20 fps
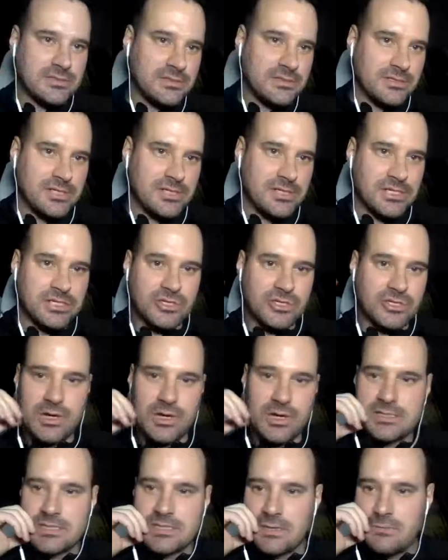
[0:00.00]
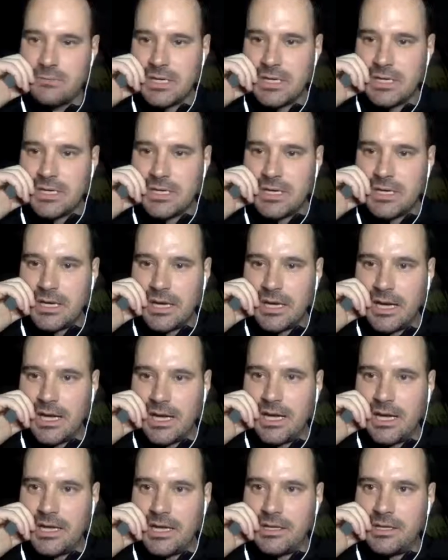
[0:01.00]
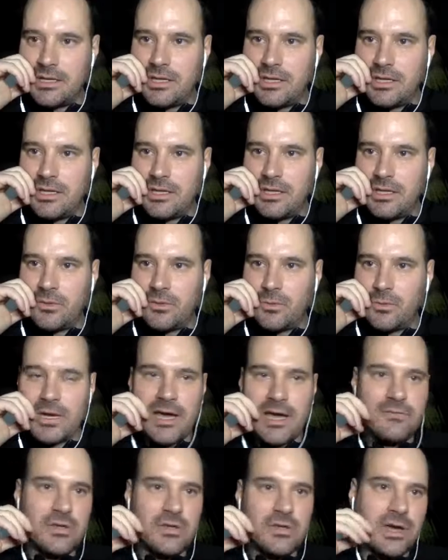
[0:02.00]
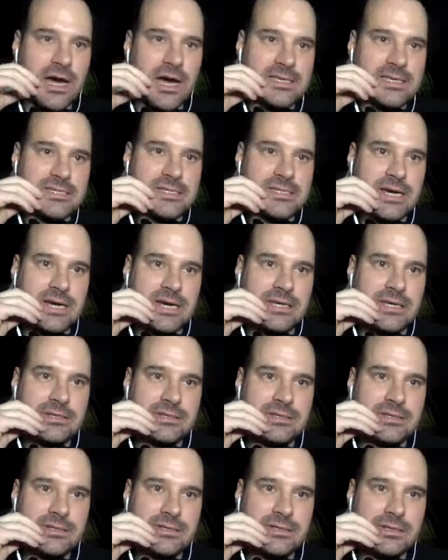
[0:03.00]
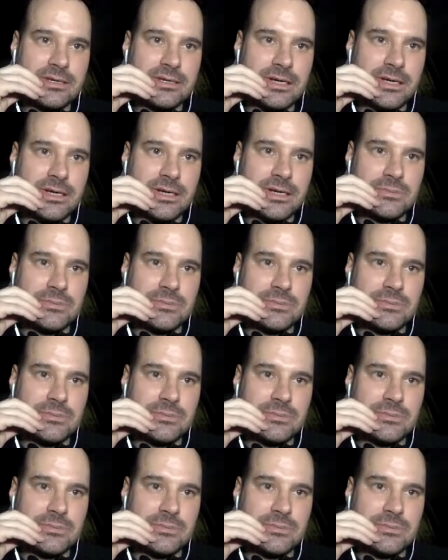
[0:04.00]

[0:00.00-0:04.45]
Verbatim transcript: destroys them uh, what have you guys done um,